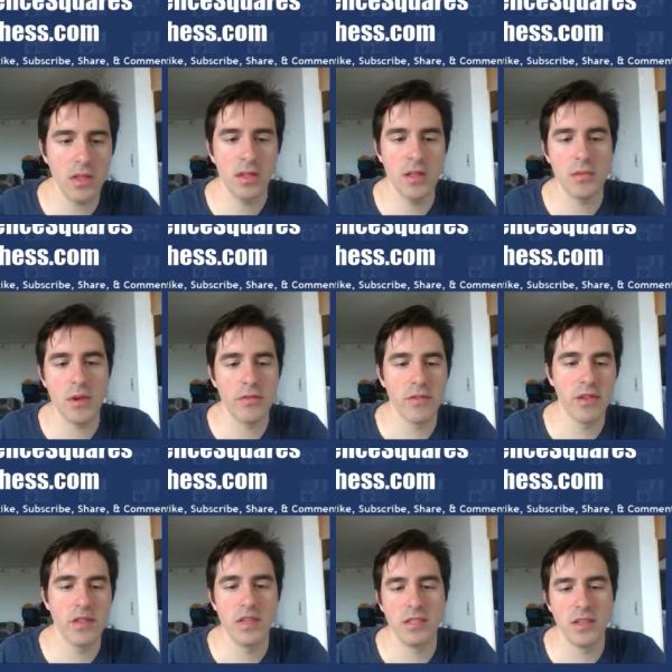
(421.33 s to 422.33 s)
Luckily I'm covering
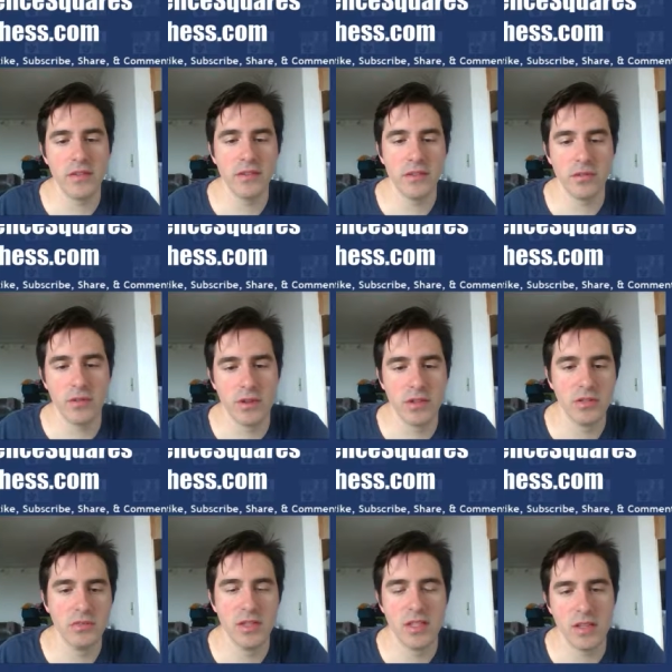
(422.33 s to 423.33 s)
an e7 square, so
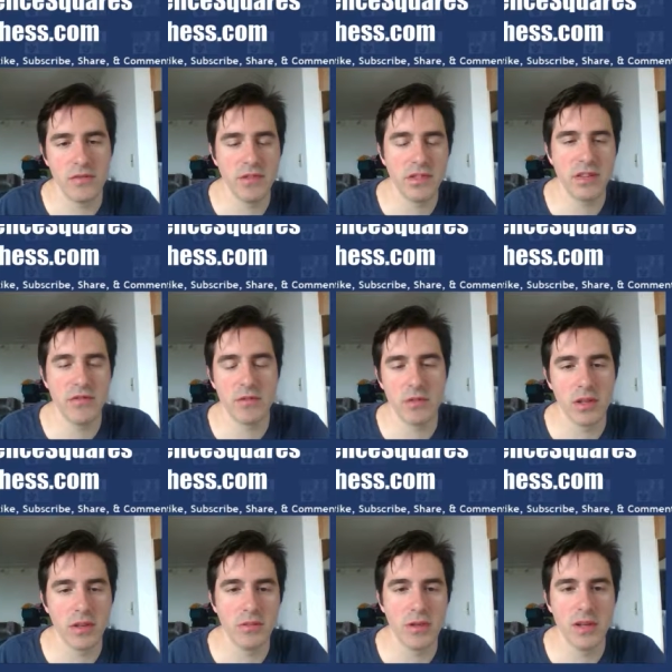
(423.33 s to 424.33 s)
b7 is never
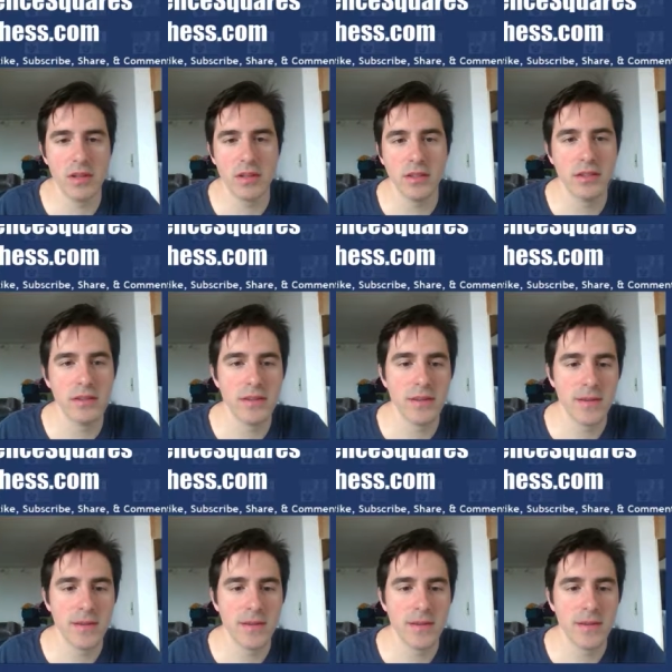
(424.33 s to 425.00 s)
really a weakness.